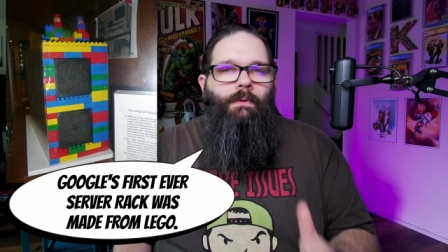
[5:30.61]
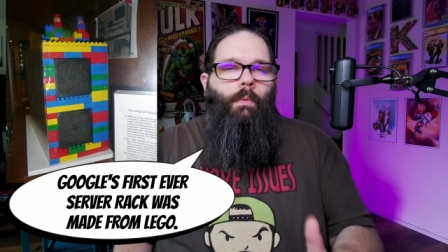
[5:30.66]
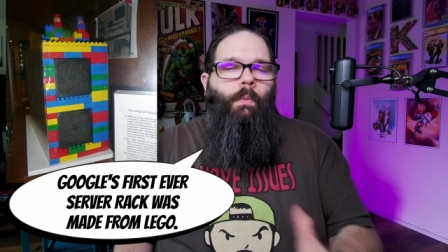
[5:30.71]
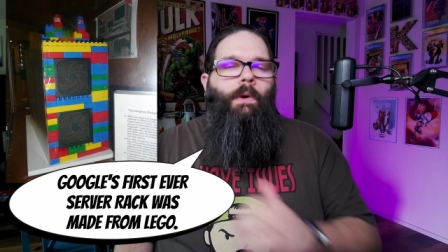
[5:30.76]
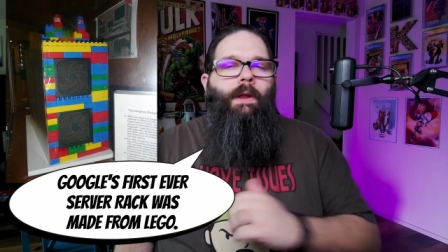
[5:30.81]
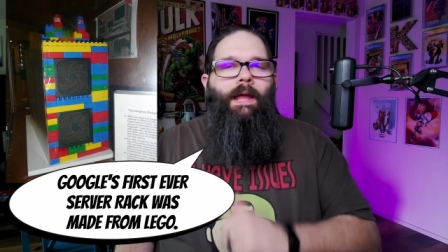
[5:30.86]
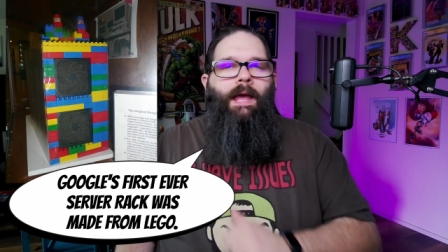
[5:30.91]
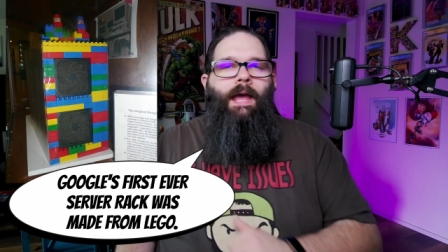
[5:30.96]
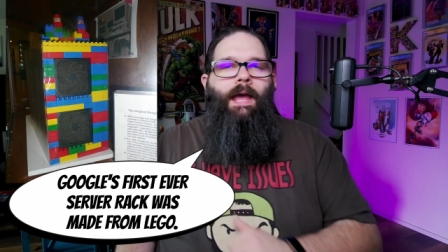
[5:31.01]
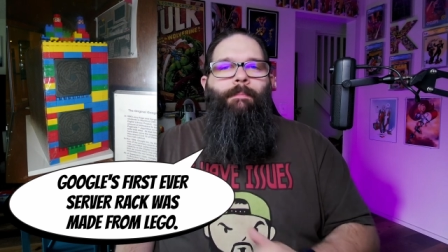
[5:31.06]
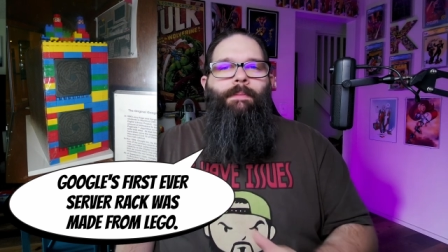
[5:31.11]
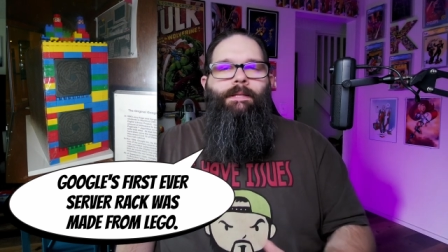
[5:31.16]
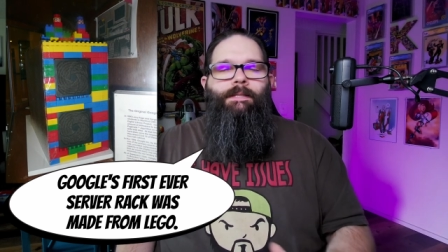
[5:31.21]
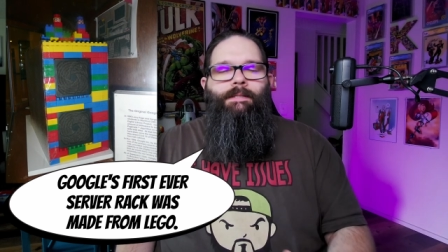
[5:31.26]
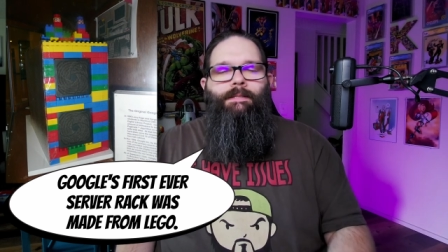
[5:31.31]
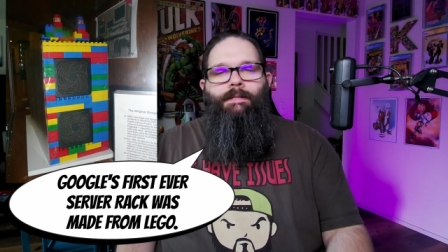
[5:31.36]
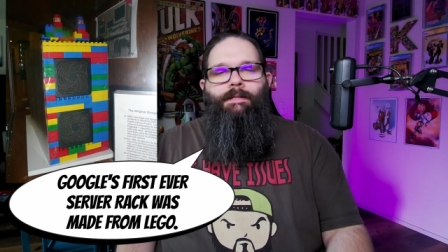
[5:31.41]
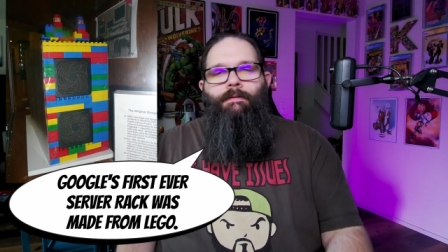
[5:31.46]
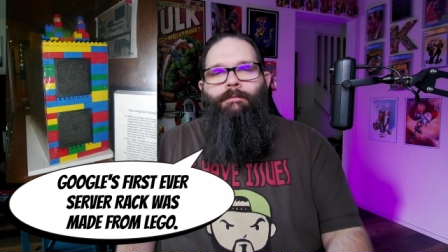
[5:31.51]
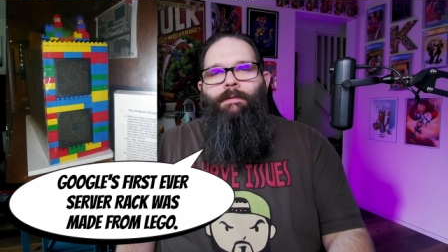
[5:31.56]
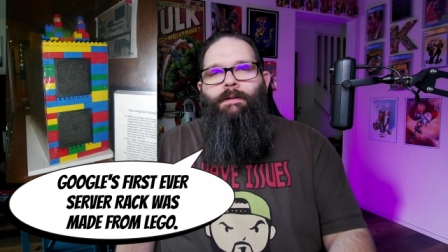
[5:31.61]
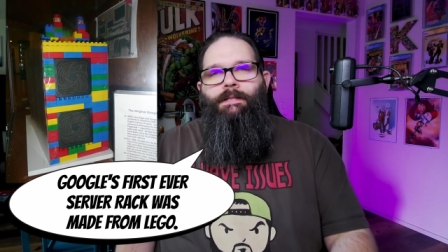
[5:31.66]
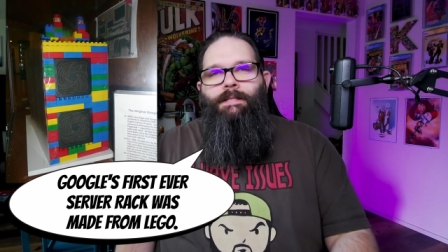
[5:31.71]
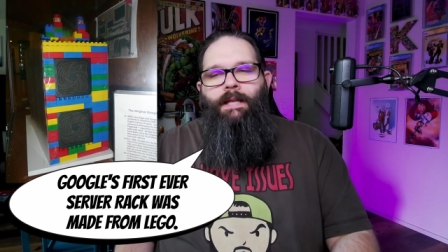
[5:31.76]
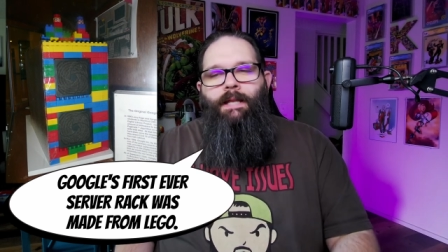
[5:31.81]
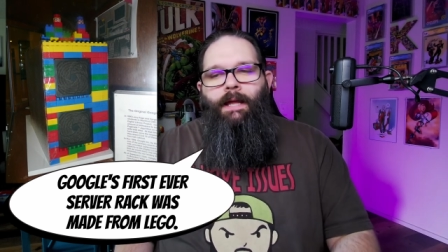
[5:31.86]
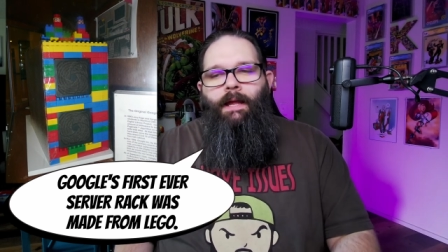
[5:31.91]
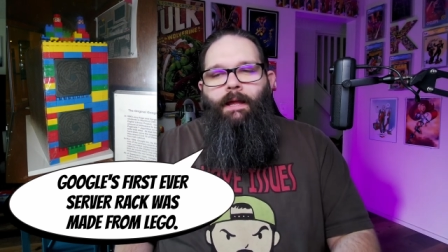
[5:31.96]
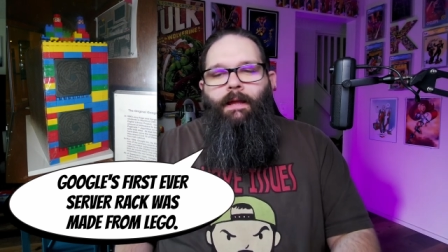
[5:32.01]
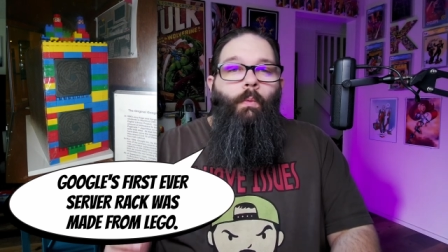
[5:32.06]
What happens different
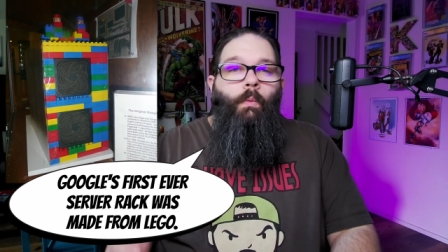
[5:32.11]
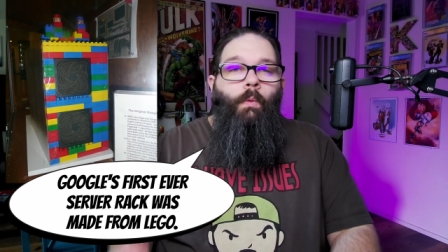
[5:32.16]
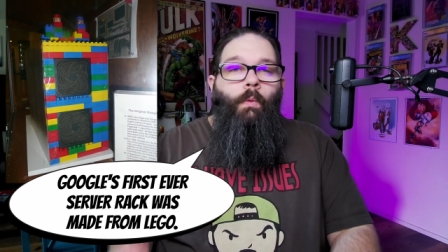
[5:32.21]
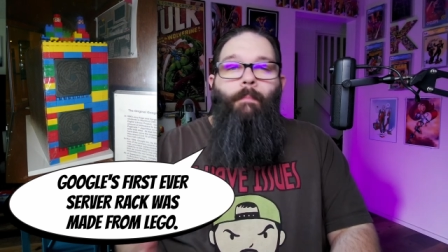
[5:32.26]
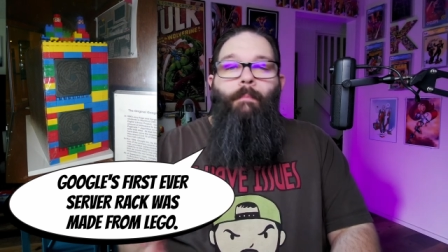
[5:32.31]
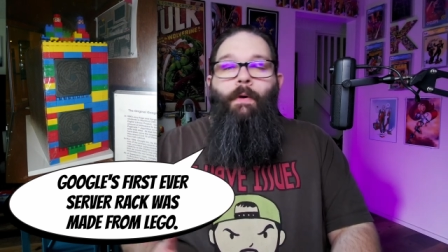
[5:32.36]
today? Well,